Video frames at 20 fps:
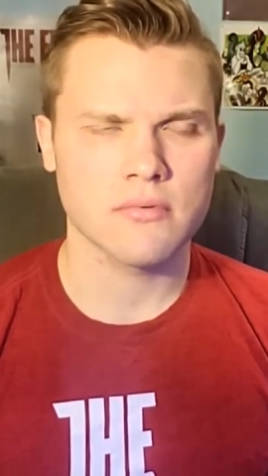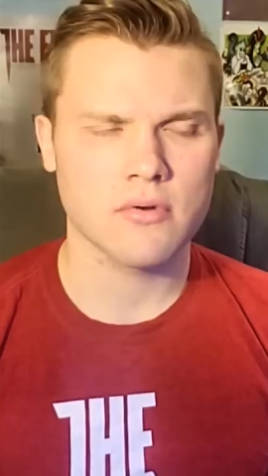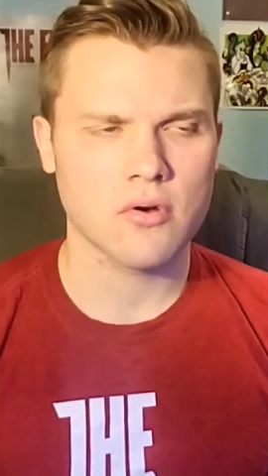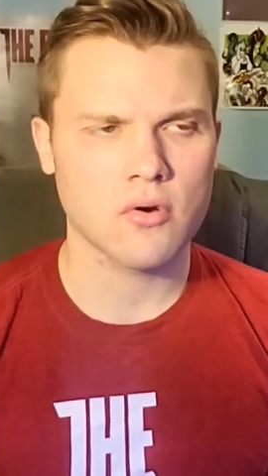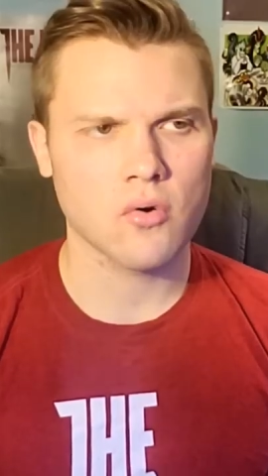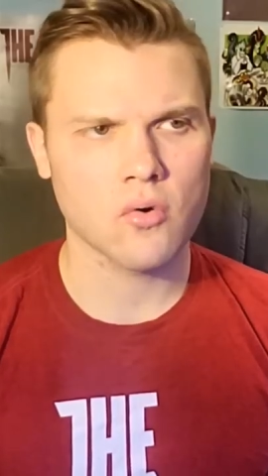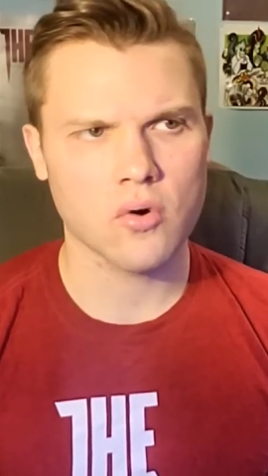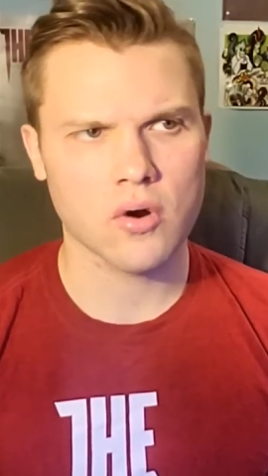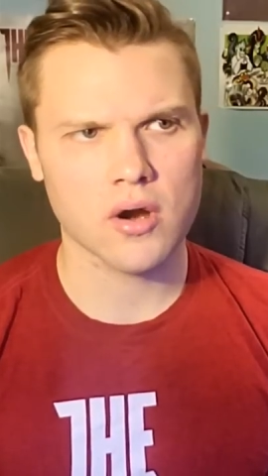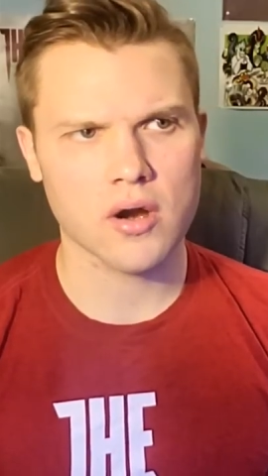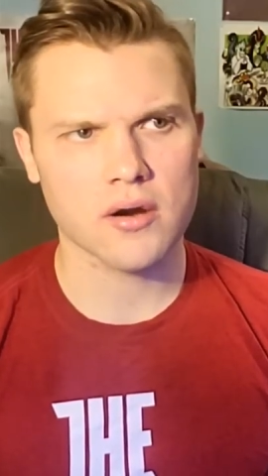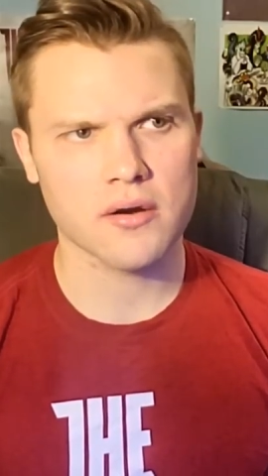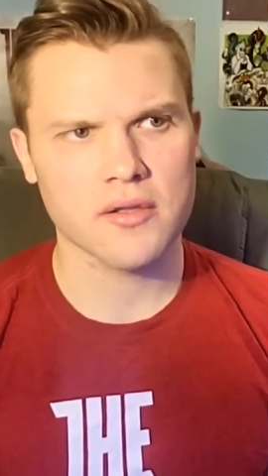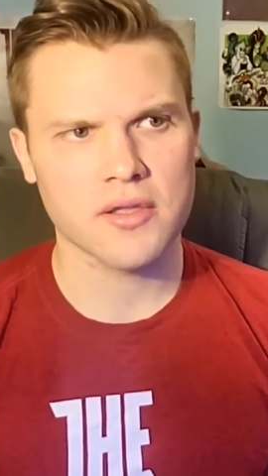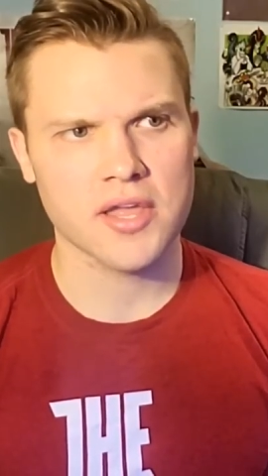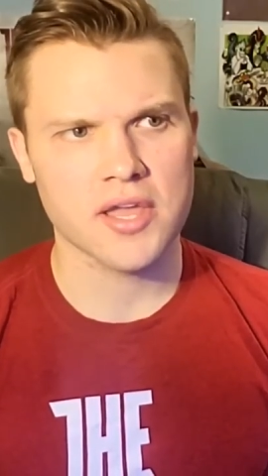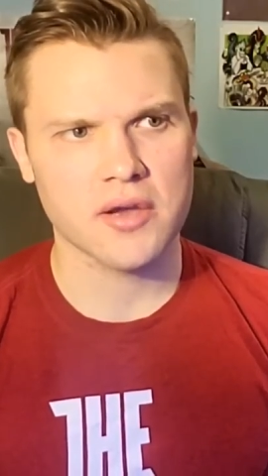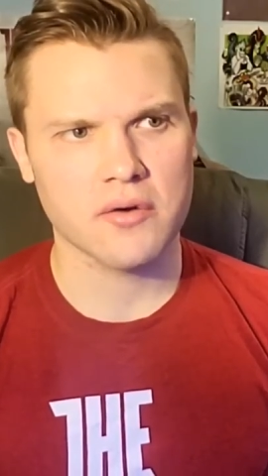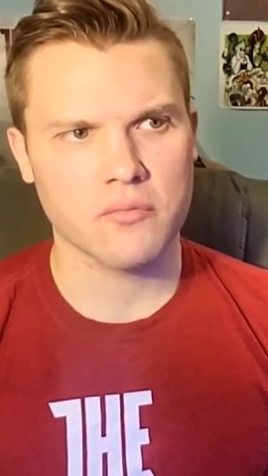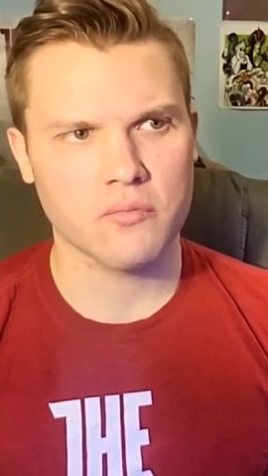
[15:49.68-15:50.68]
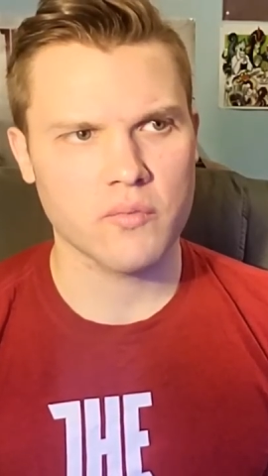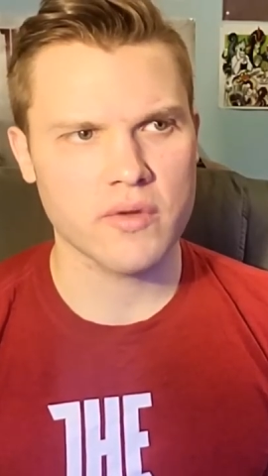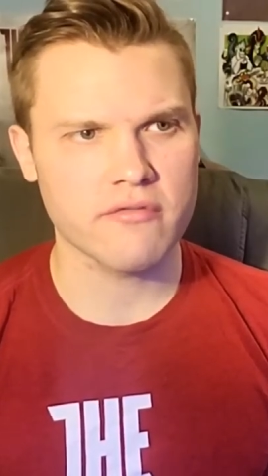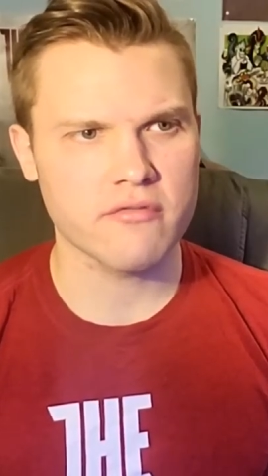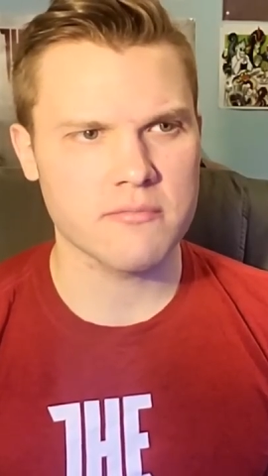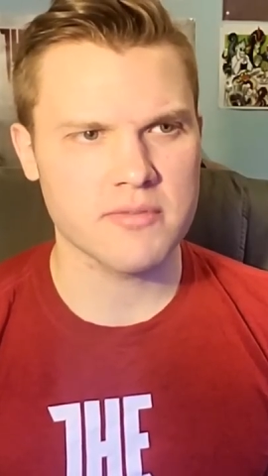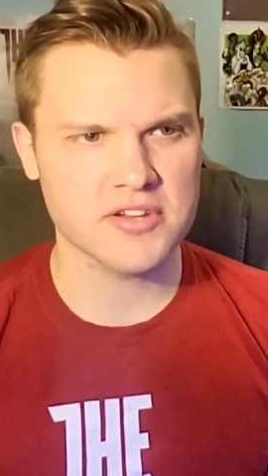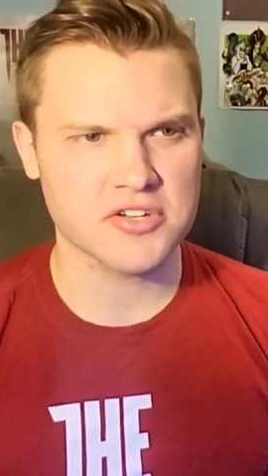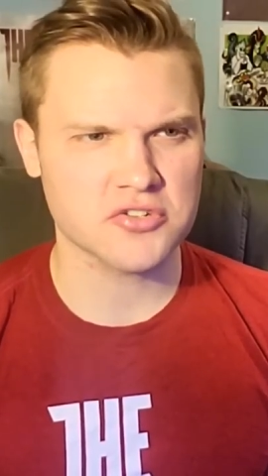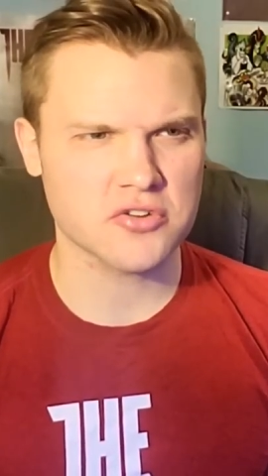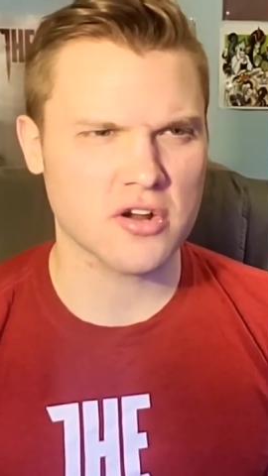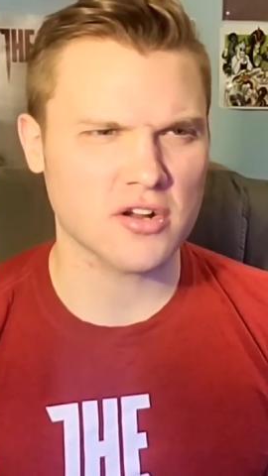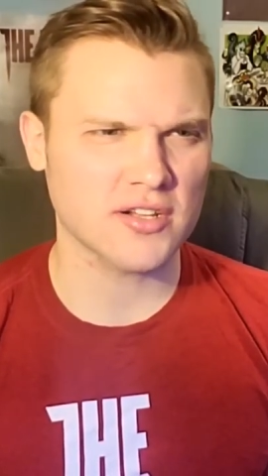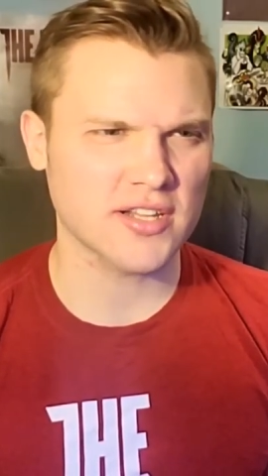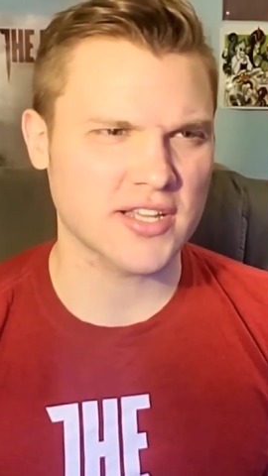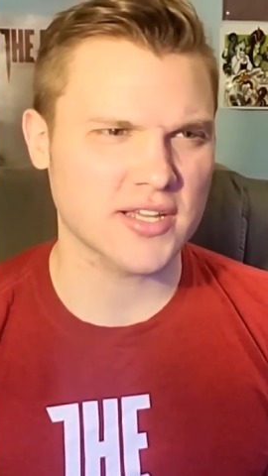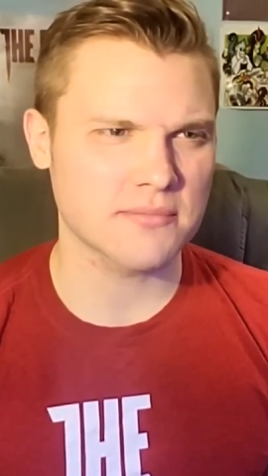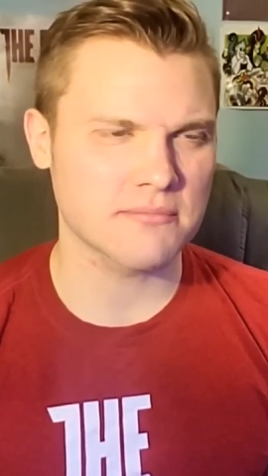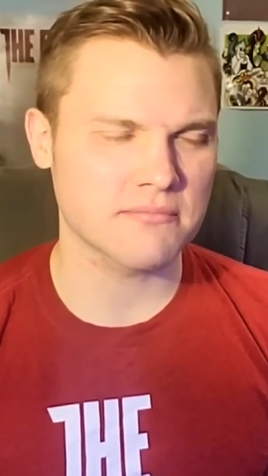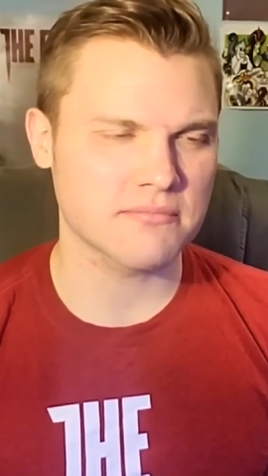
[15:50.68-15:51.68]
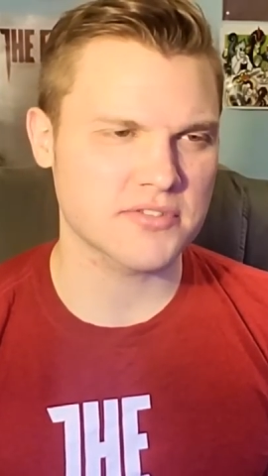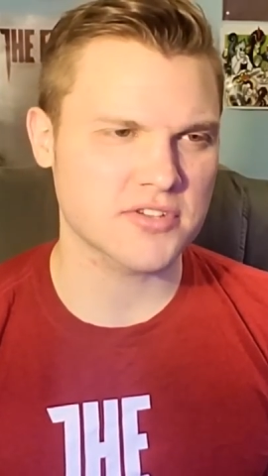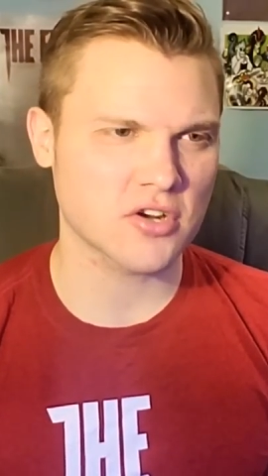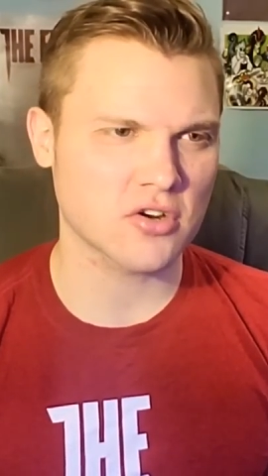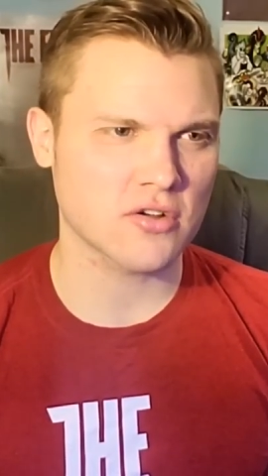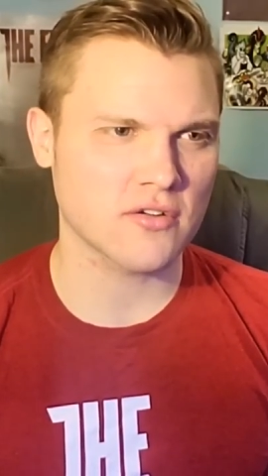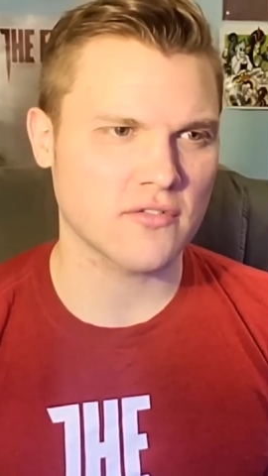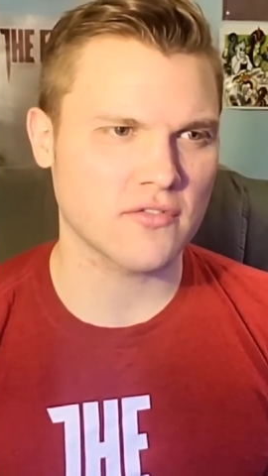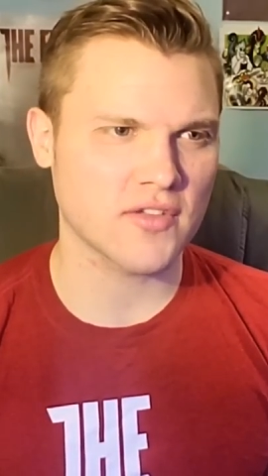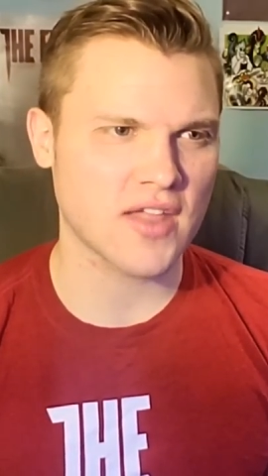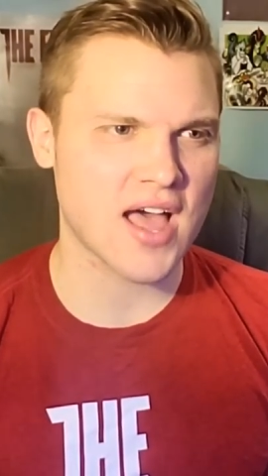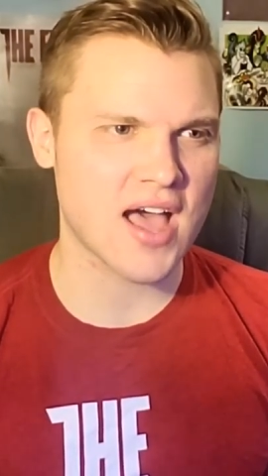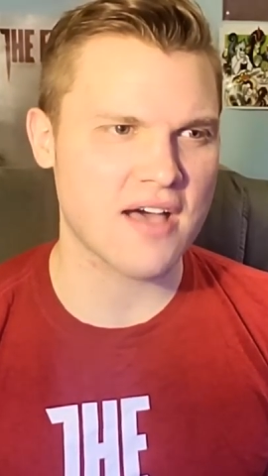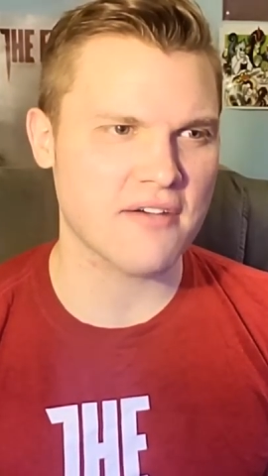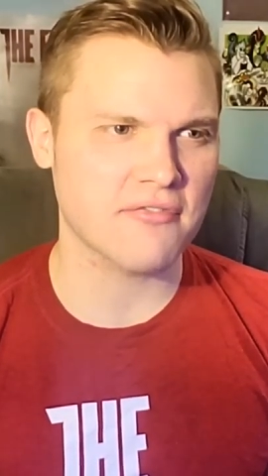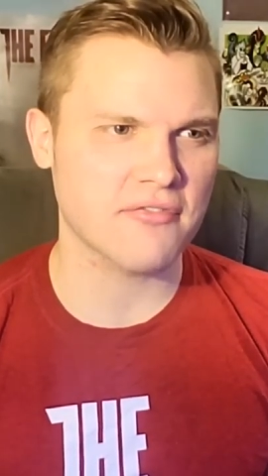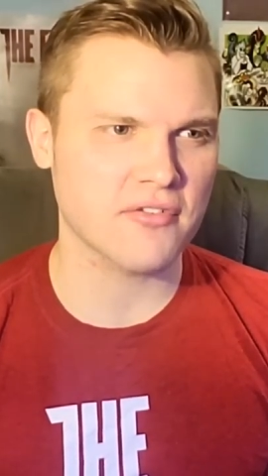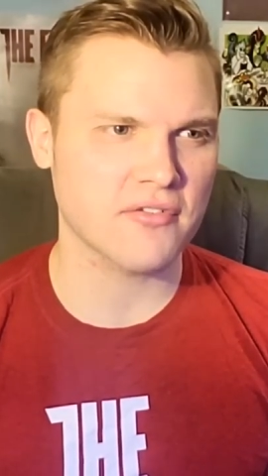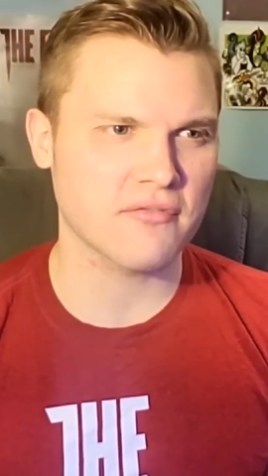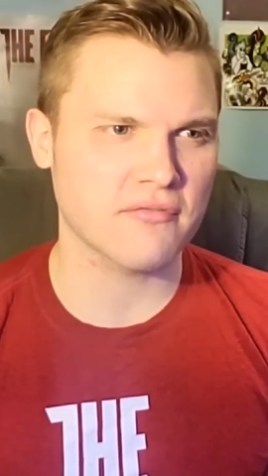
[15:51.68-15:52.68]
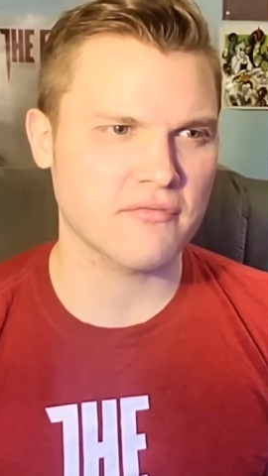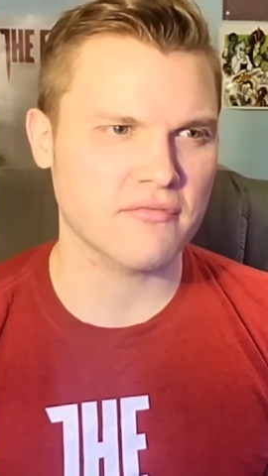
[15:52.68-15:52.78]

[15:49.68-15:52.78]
Or we would be struggling in Circle of Life